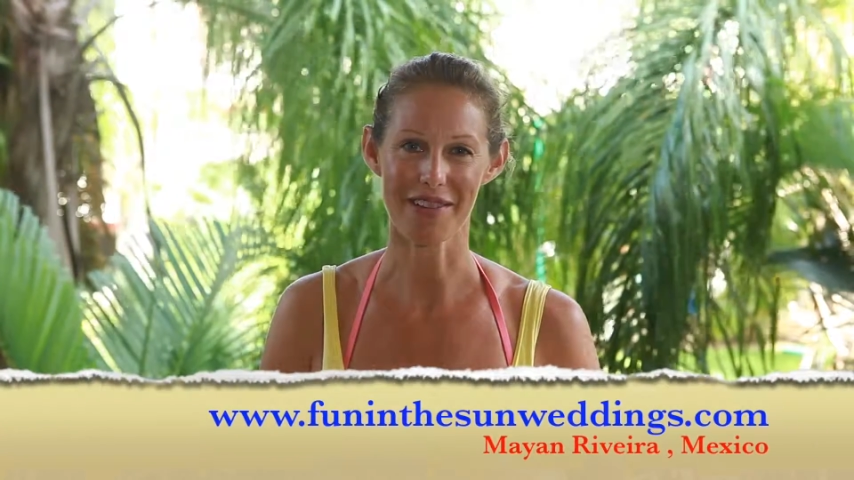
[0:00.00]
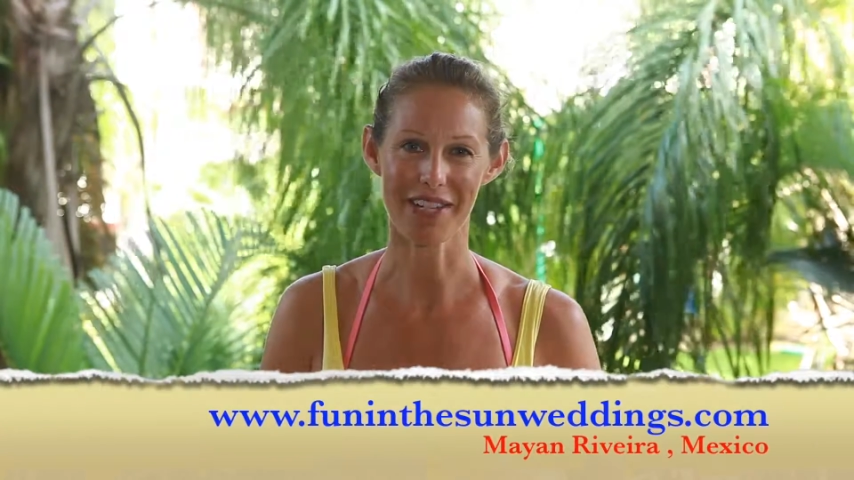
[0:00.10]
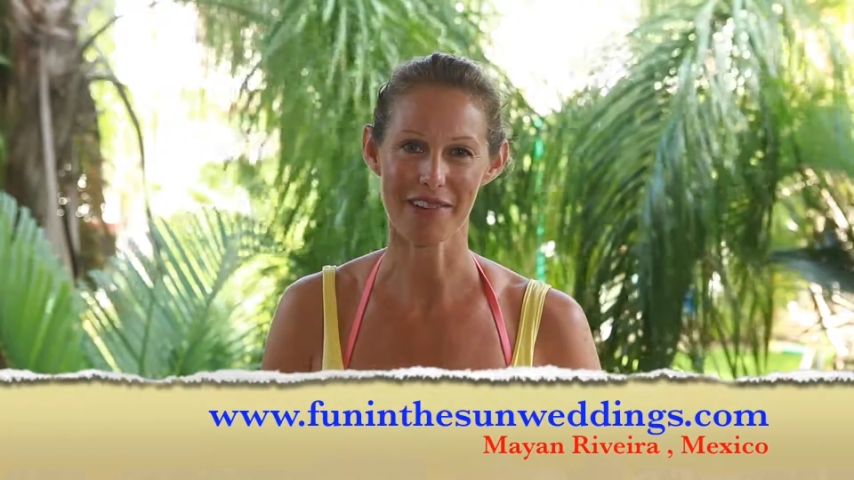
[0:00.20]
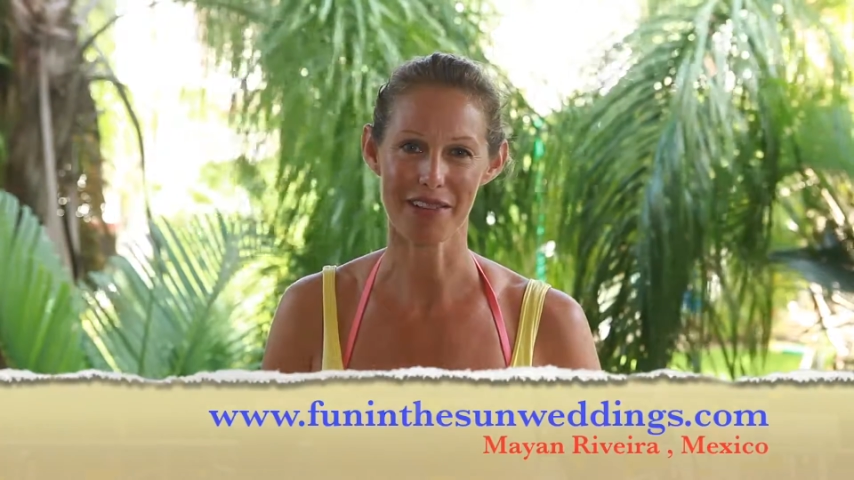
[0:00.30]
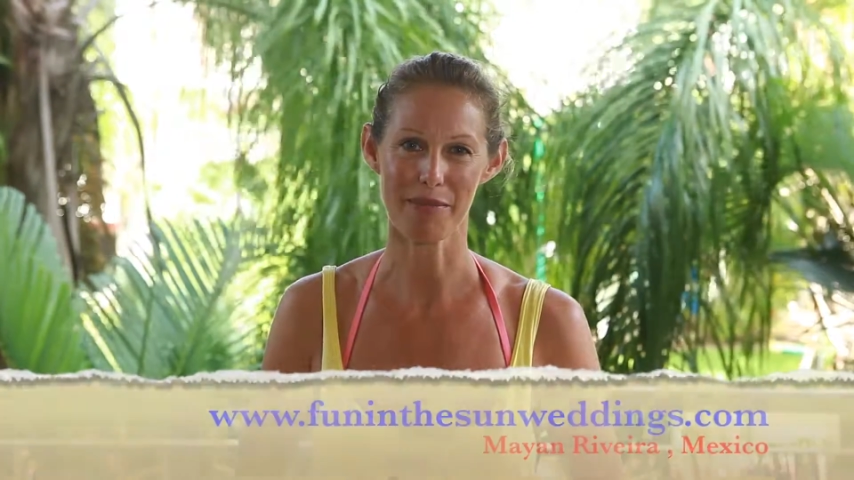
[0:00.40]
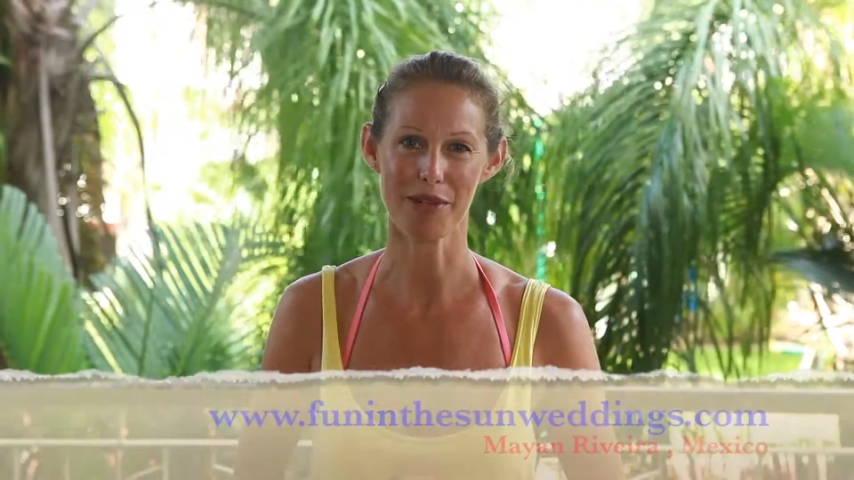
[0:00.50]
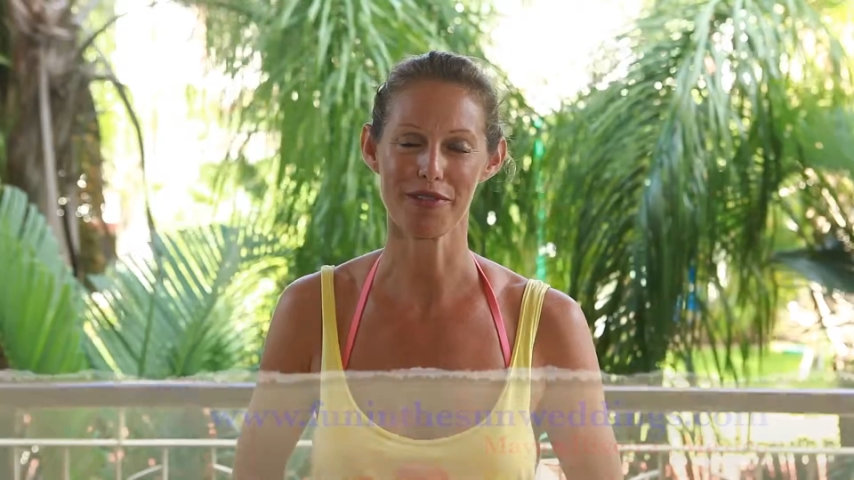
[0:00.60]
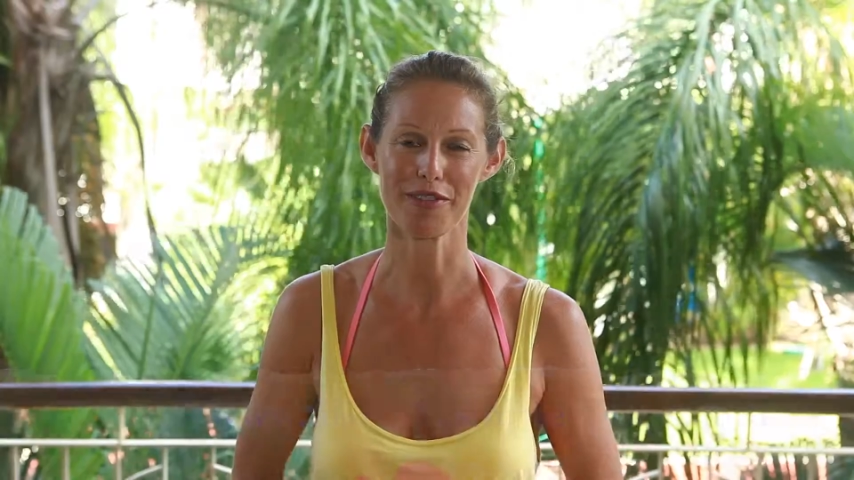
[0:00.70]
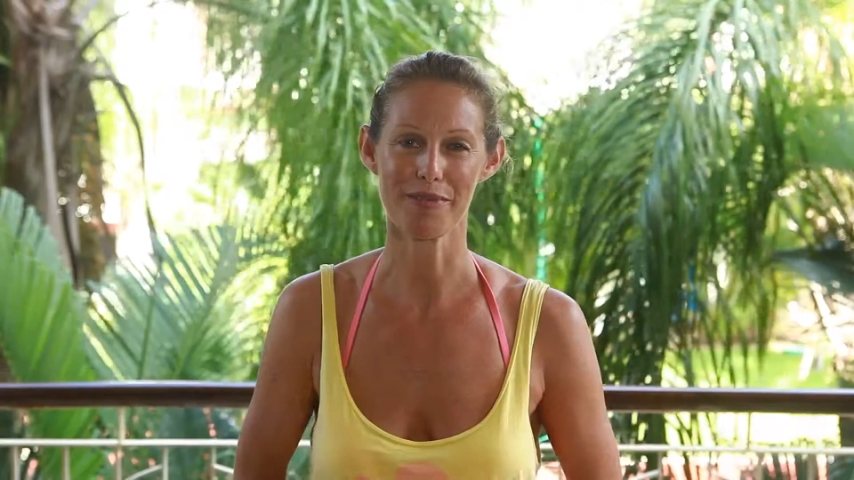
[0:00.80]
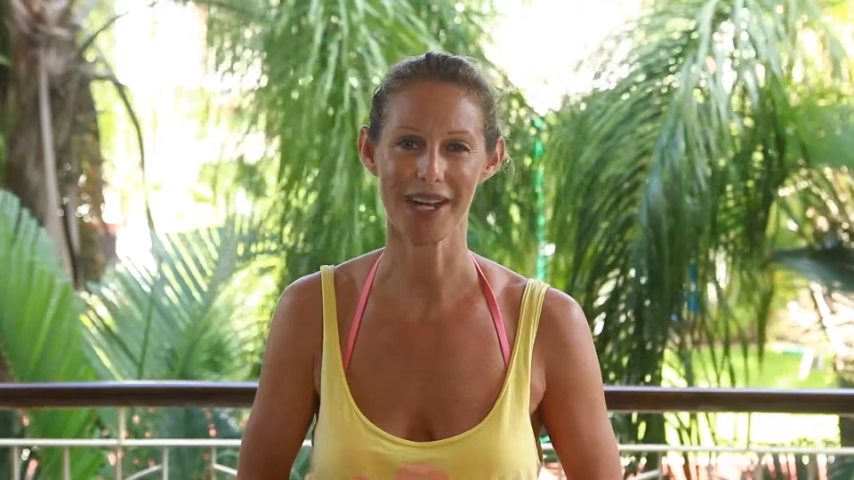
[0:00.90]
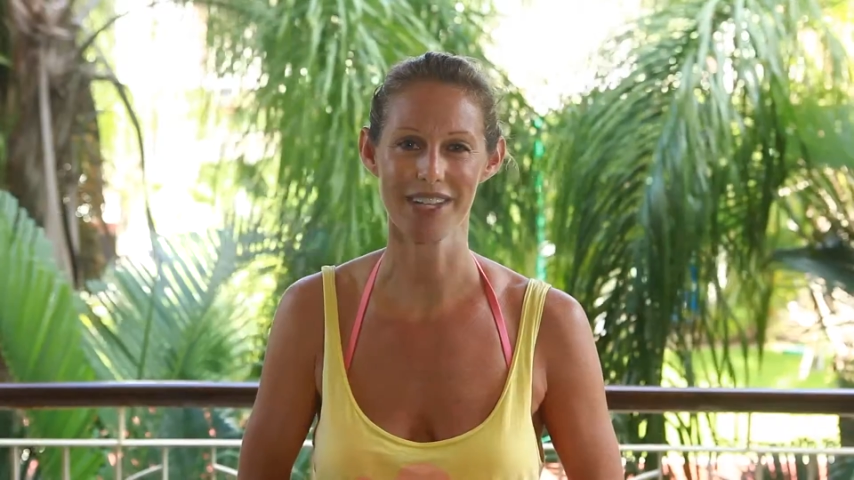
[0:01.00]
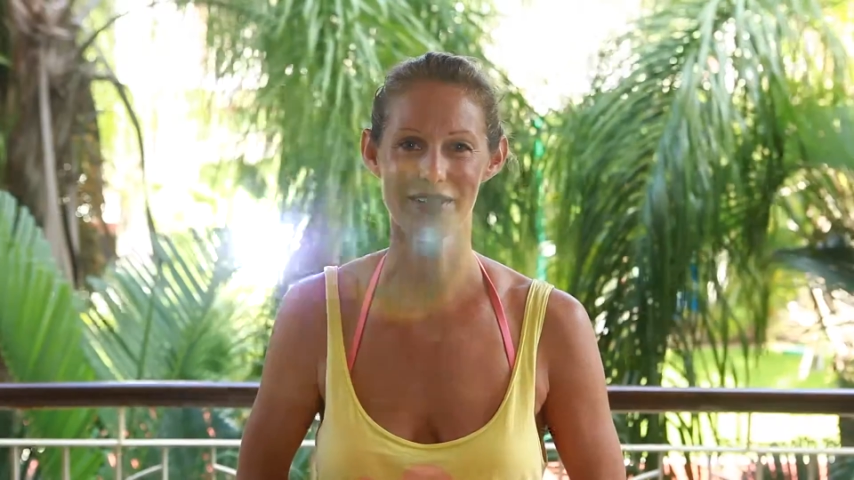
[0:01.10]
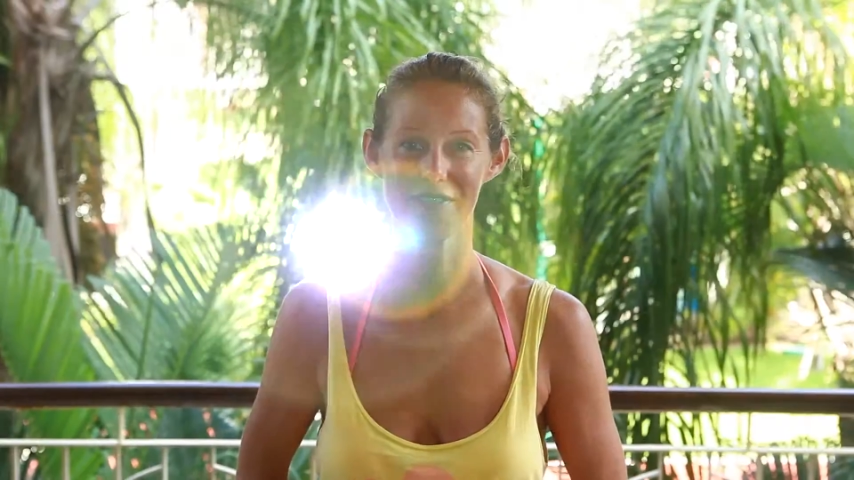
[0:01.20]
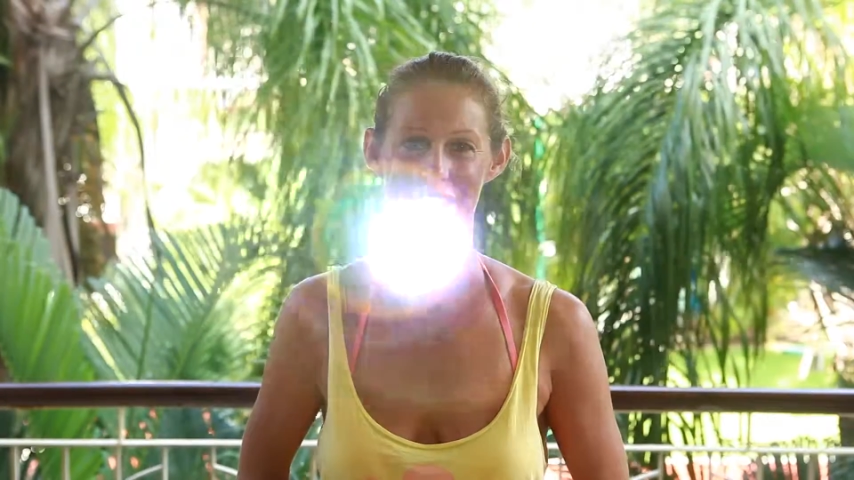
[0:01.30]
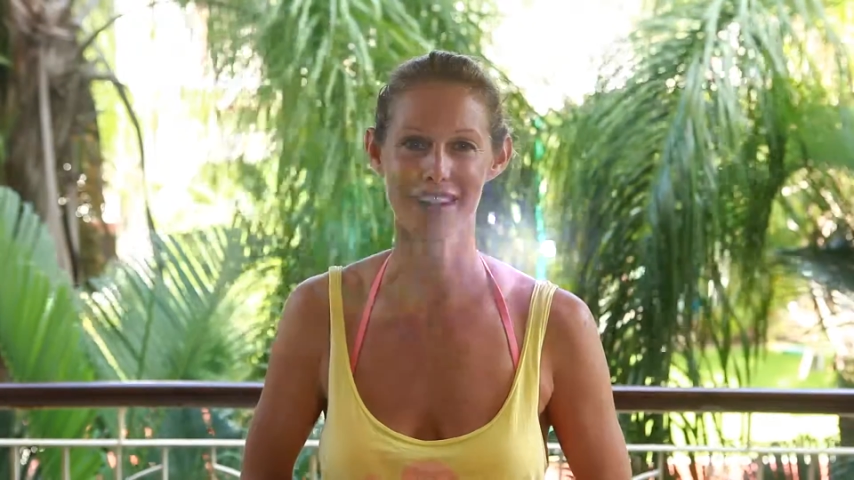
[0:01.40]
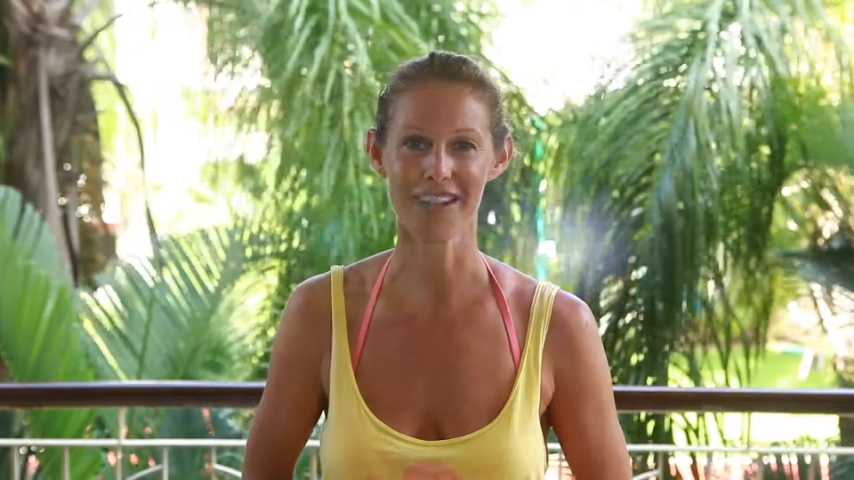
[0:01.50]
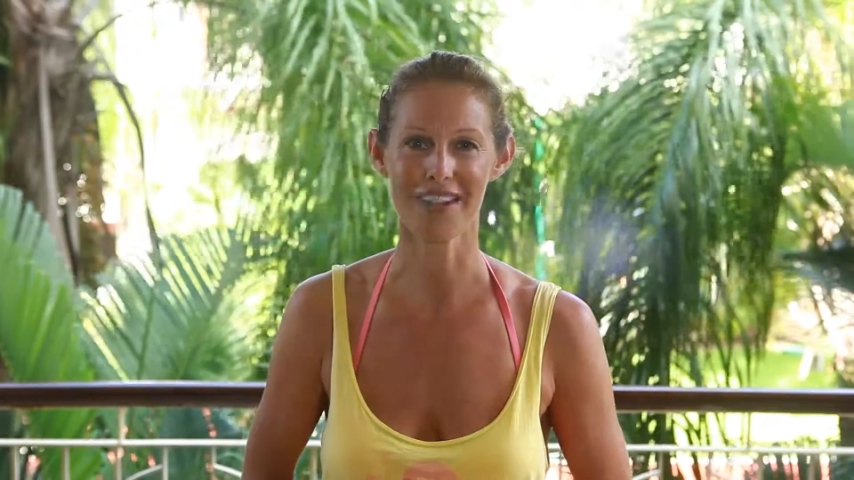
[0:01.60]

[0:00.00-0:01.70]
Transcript: here in the beautiful Mayan Riviera